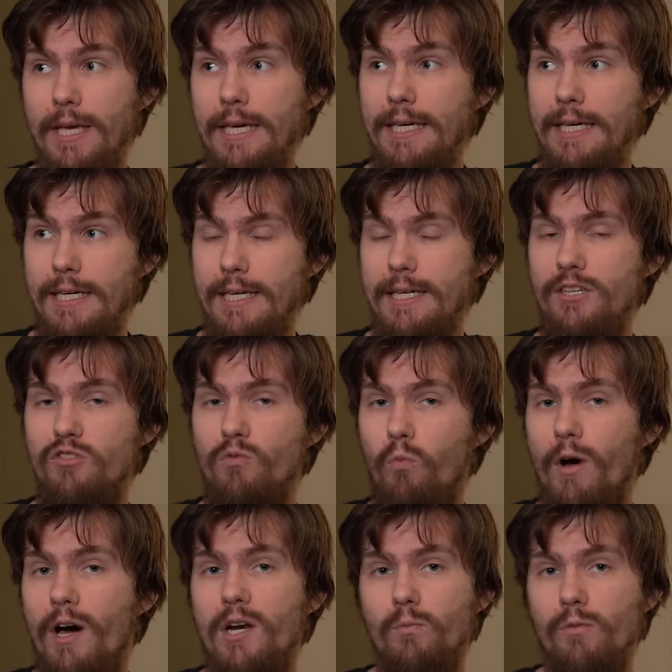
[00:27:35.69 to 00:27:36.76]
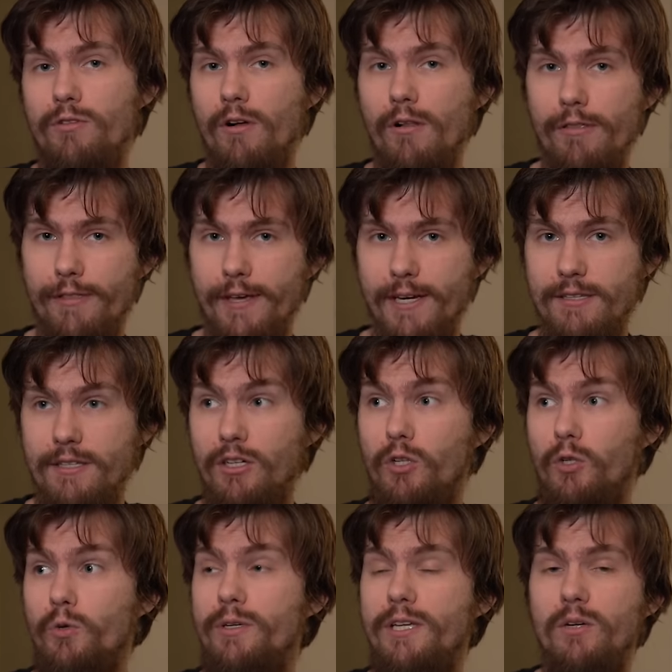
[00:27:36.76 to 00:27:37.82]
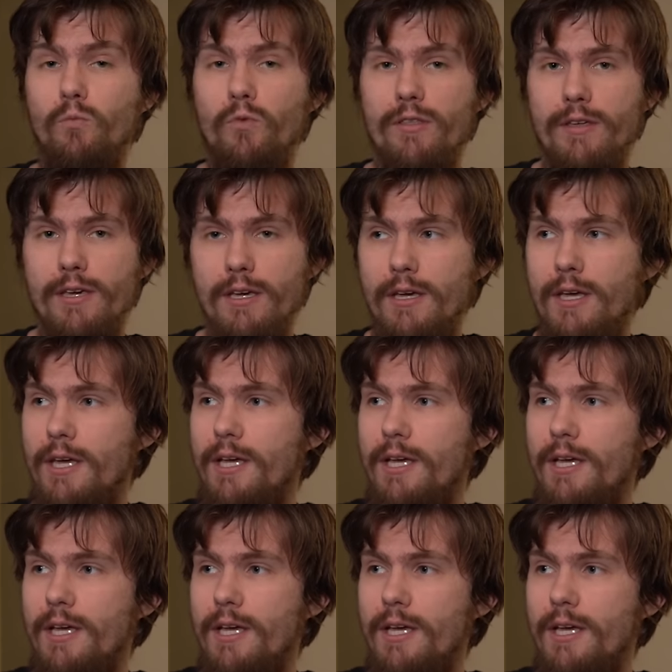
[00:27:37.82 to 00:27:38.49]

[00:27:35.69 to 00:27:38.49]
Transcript: He is one with all things, including with the